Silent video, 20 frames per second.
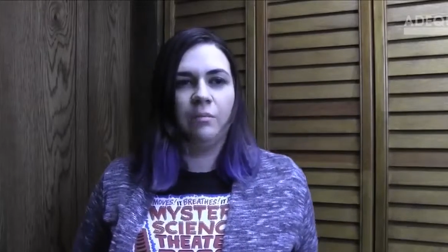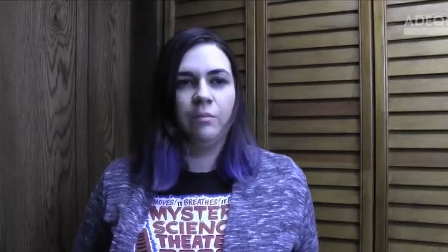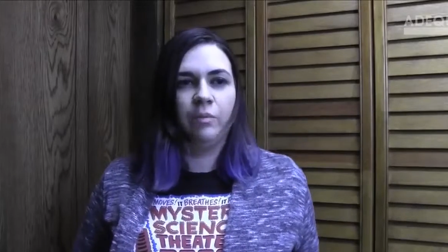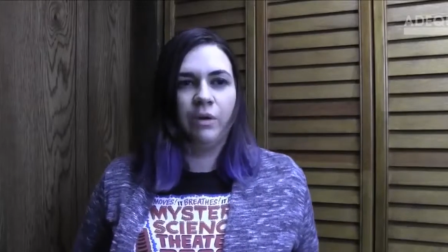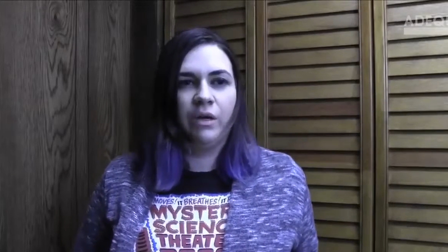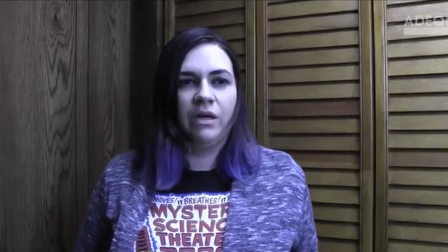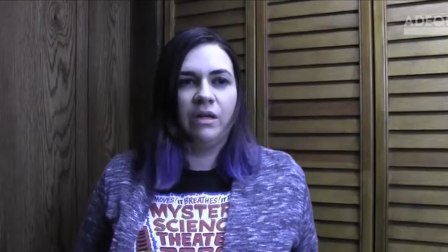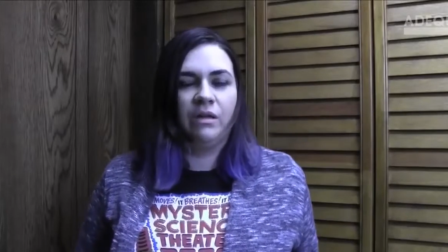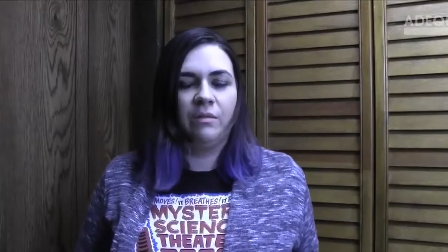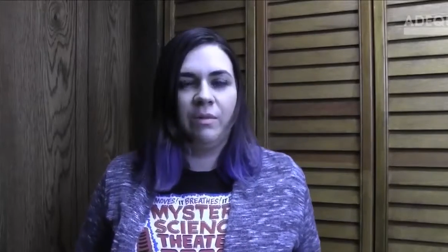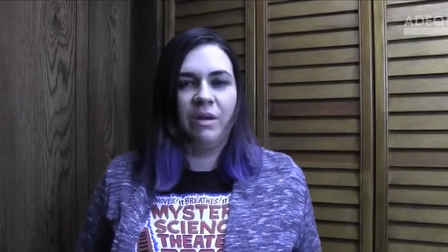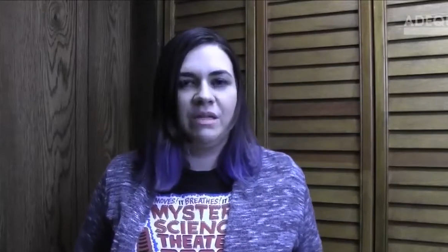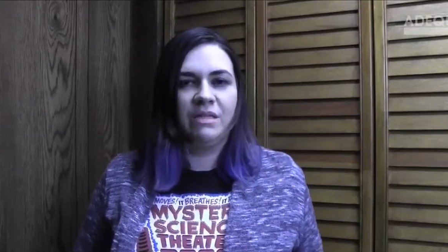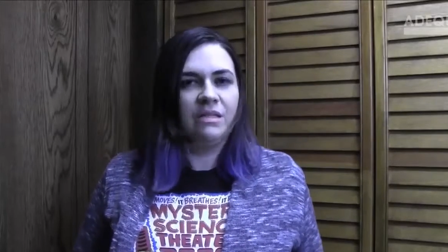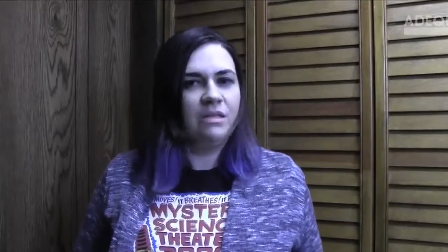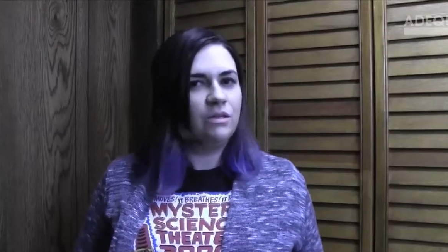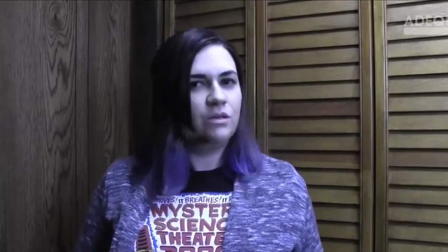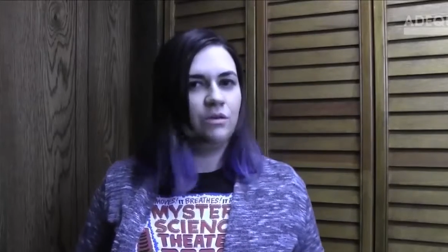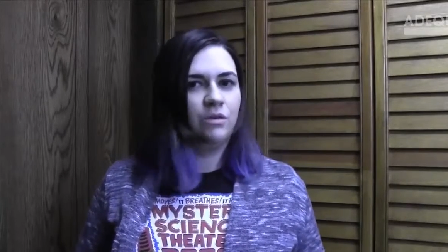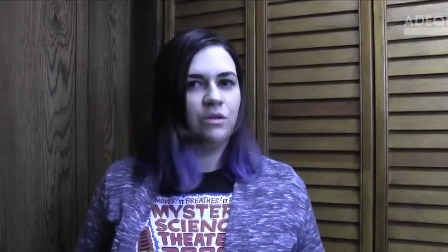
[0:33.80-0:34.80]
bringing the
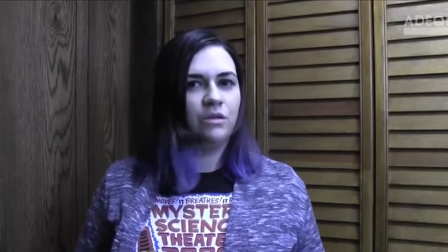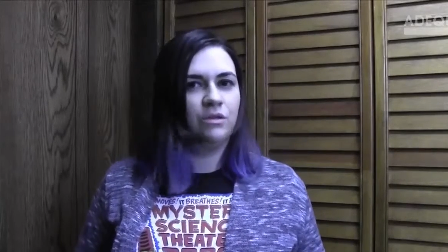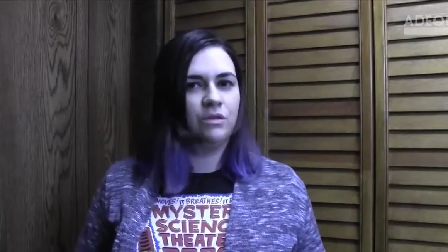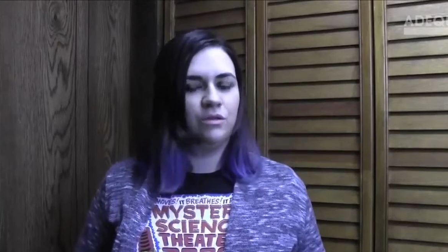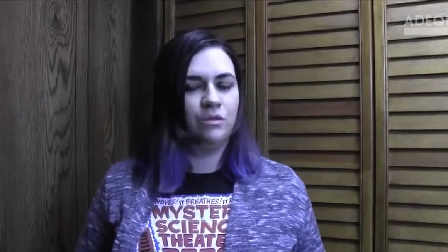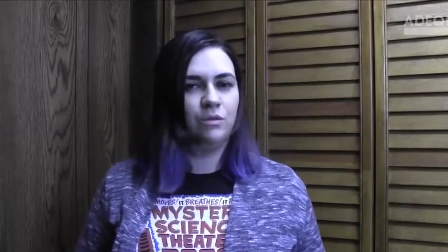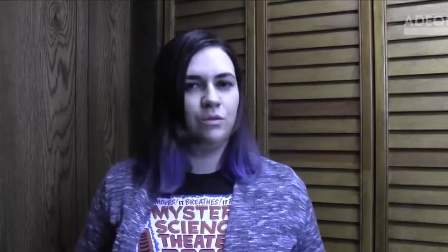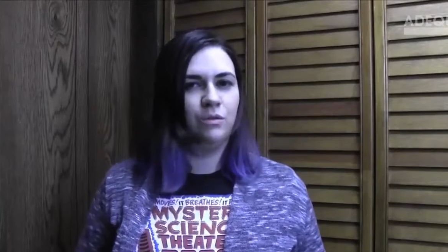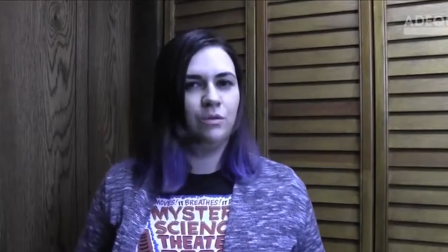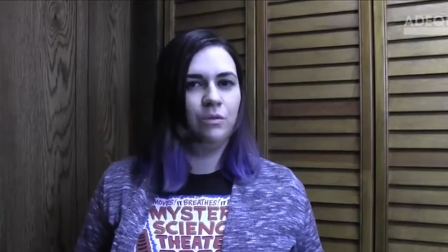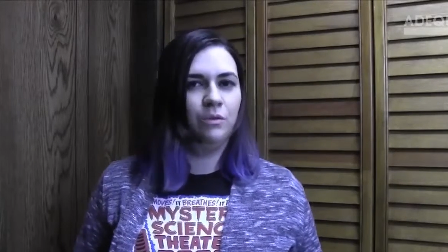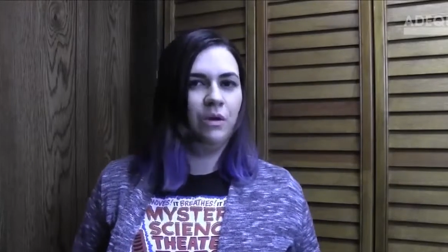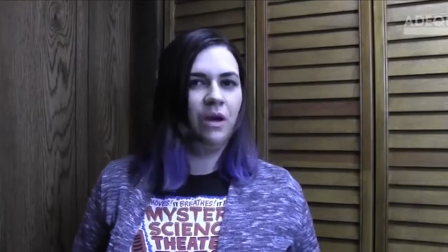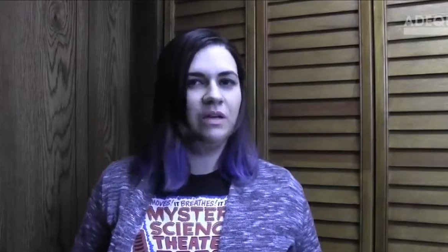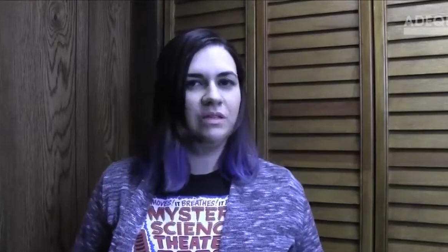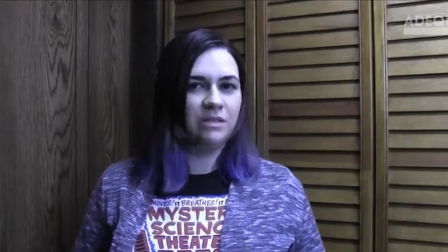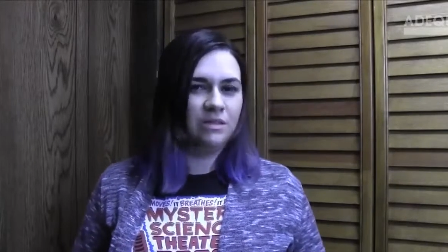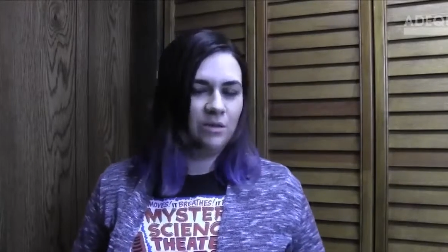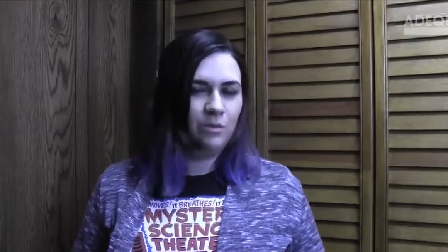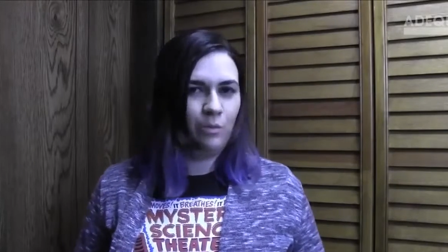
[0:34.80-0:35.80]
best that you can do
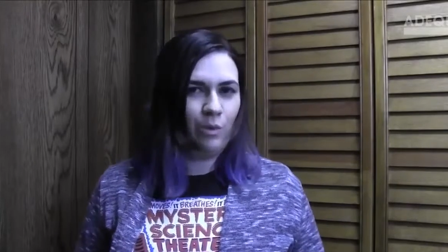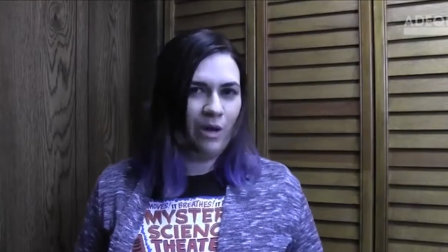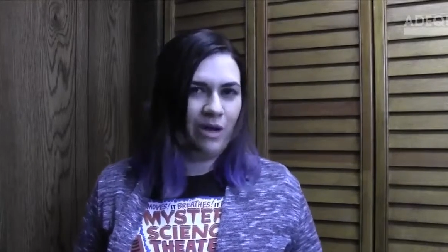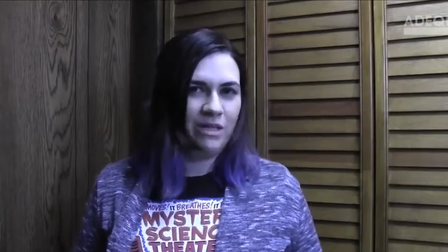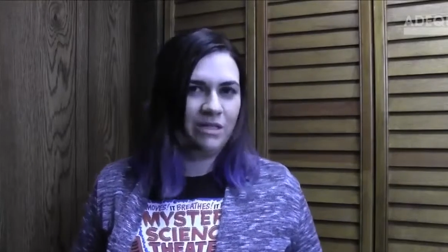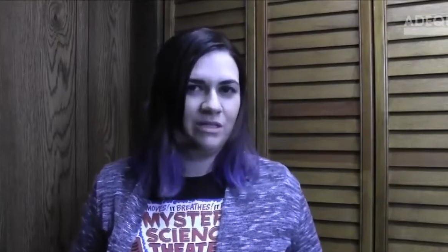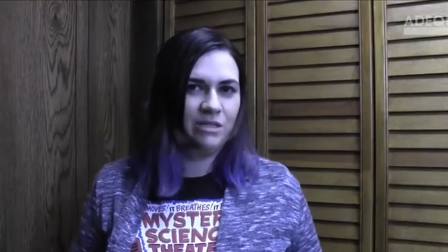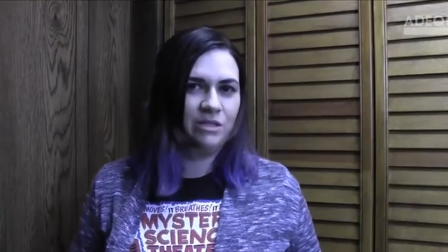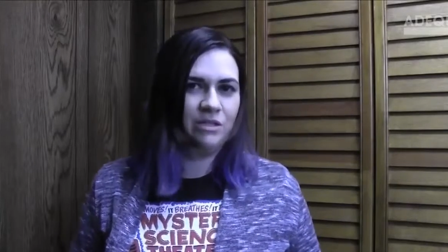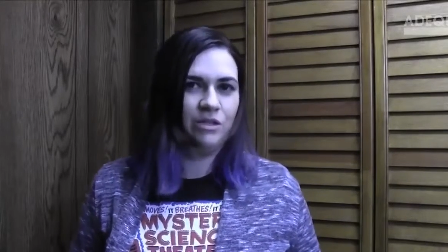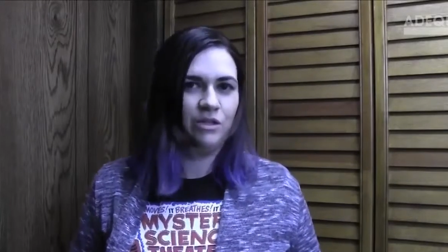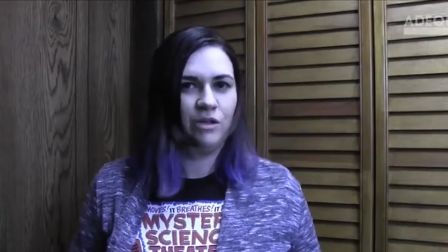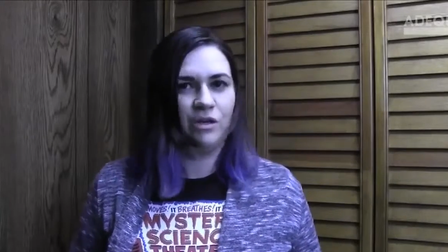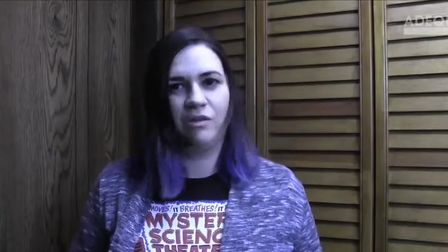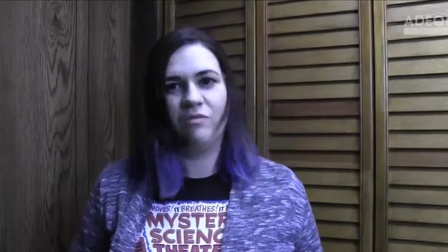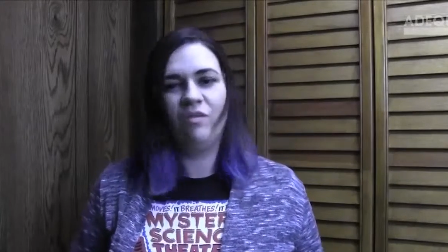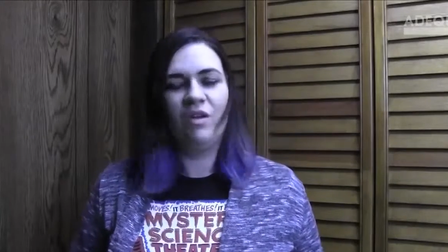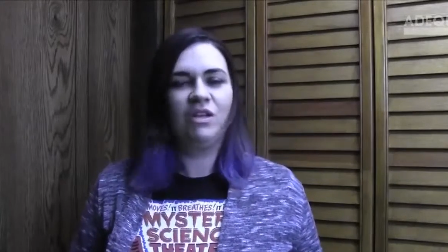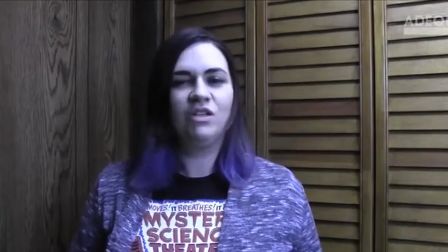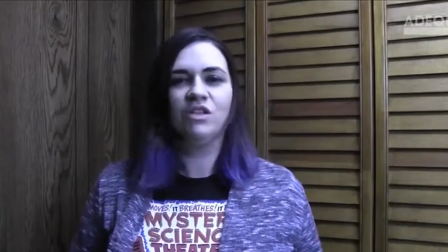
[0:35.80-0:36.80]
costume-wise to your
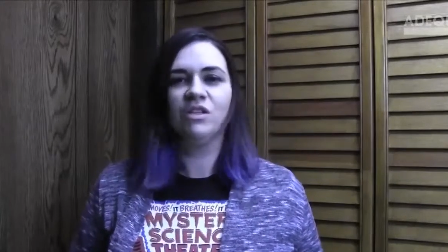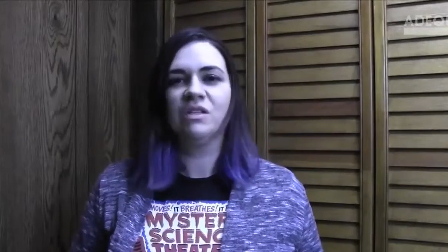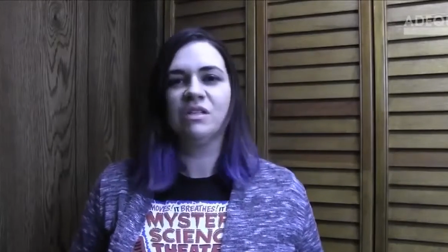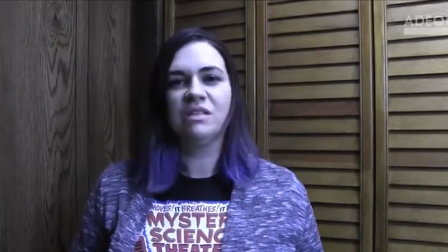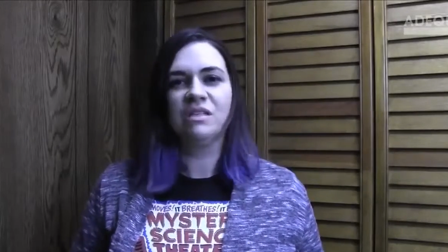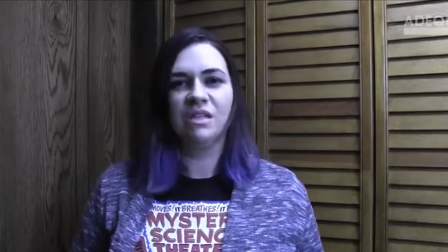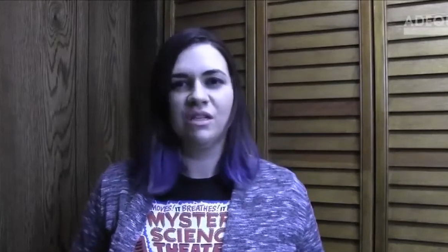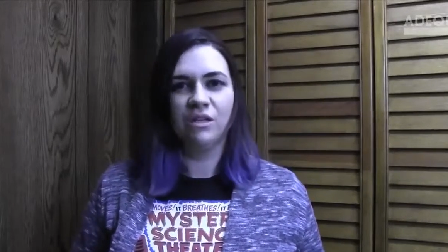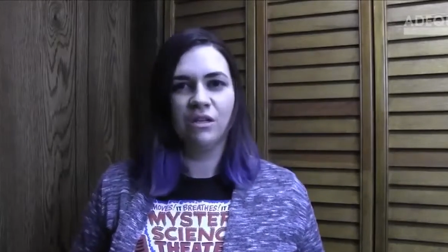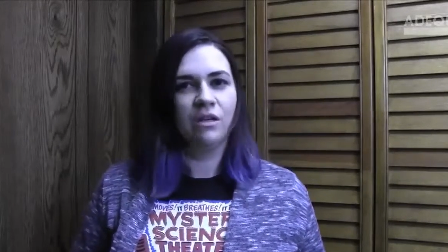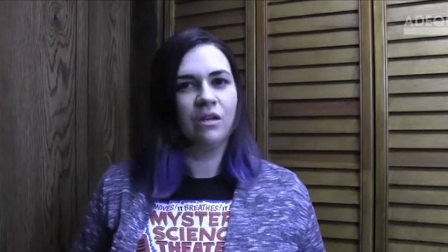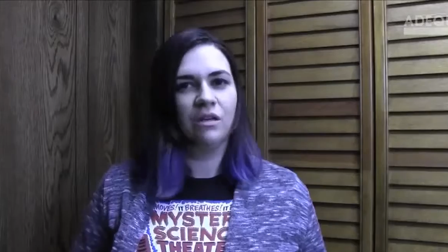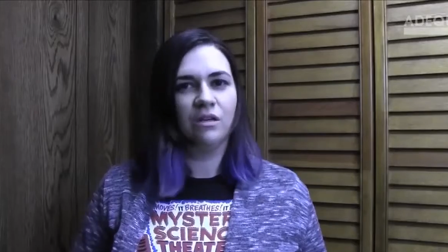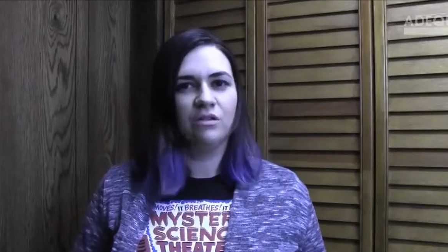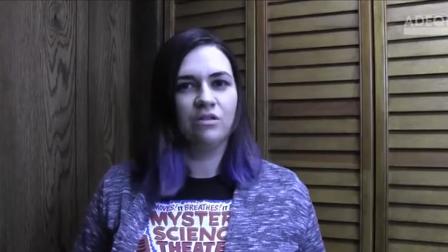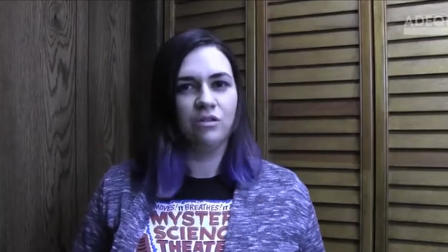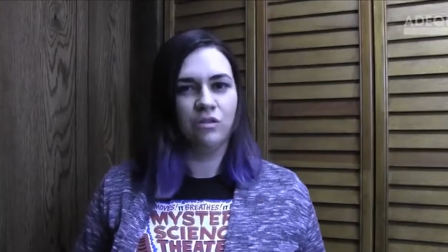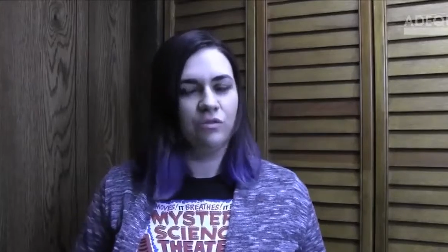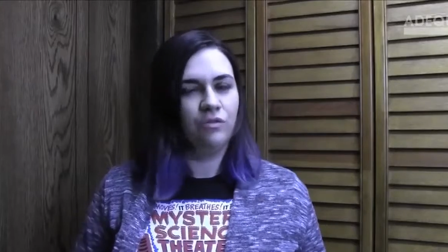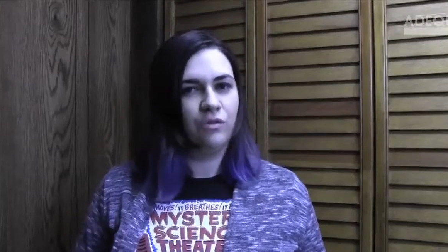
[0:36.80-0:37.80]
conventions that you're
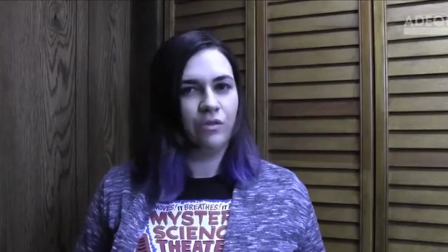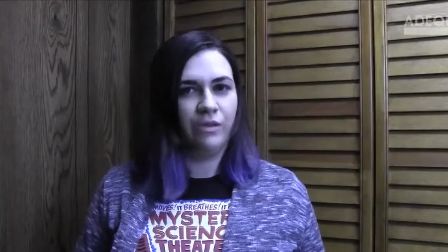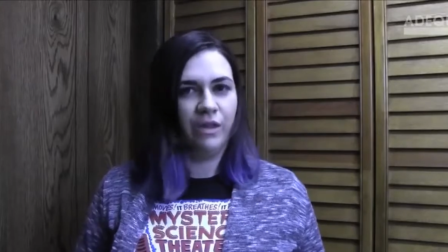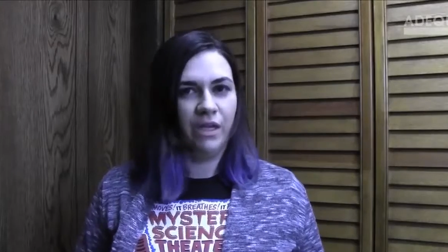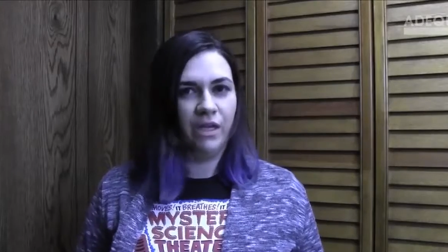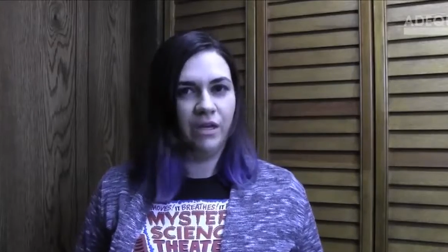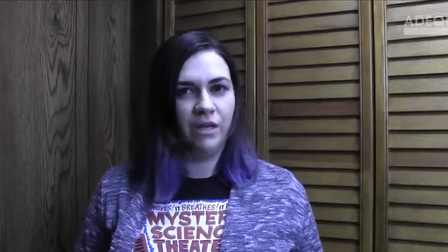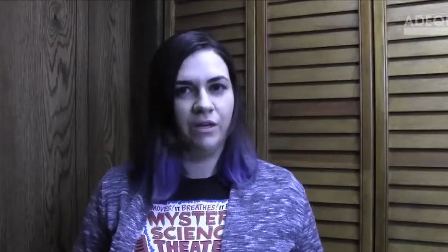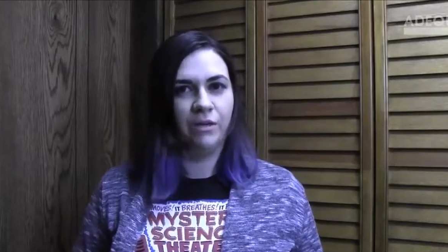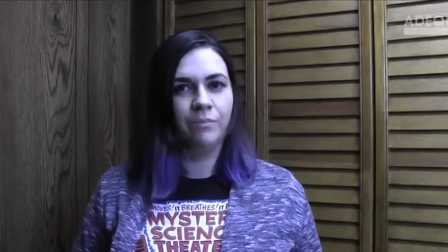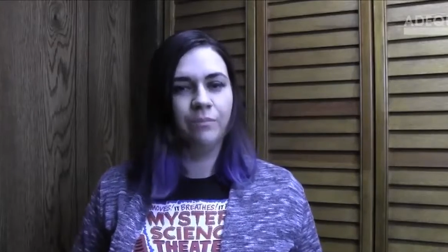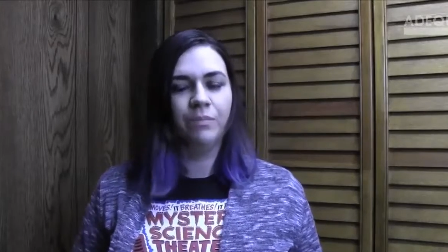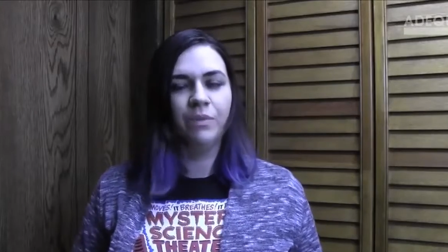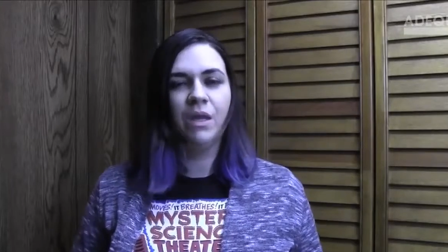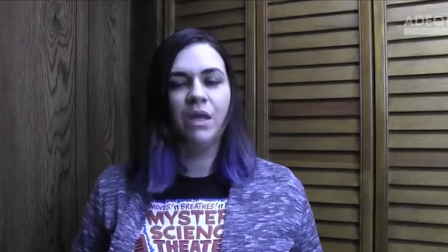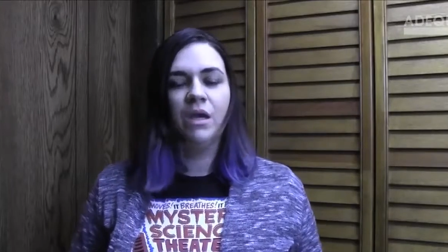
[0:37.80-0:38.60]
going to do for the year.